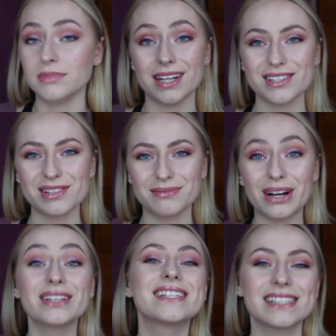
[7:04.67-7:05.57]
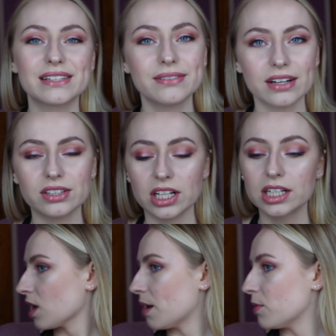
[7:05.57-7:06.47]
Not so far. This is the final
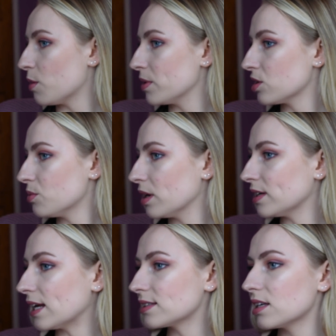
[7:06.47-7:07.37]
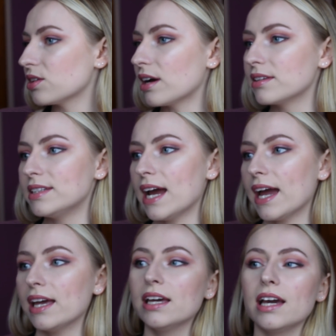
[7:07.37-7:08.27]
look. I'm hoping it'll wear nicely throughout the
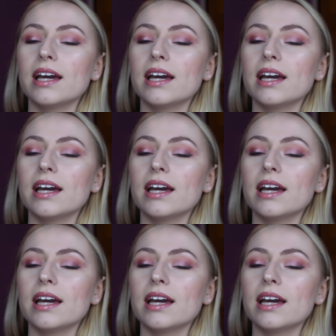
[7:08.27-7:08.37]
day.